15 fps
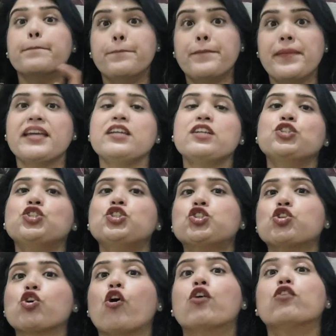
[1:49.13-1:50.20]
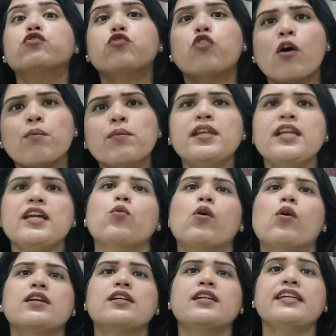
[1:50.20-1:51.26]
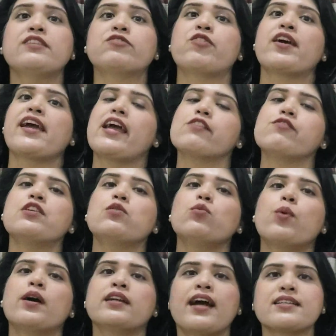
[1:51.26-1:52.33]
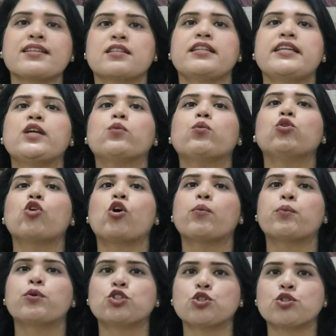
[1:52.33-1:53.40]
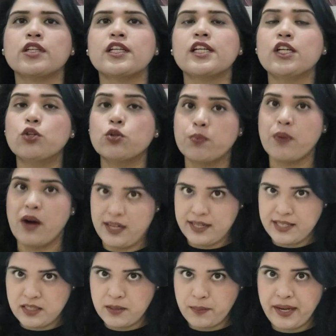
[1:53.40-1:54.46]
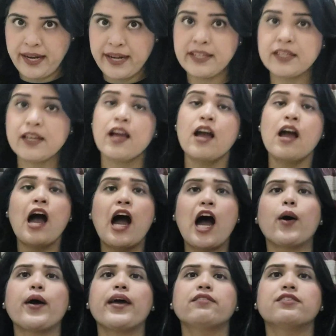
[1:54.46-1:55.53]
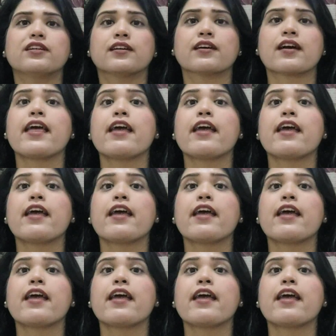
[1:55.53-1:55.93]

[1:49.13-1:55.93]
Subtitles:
may ensure formal equality where everyone has an equal opportunity to participate, however,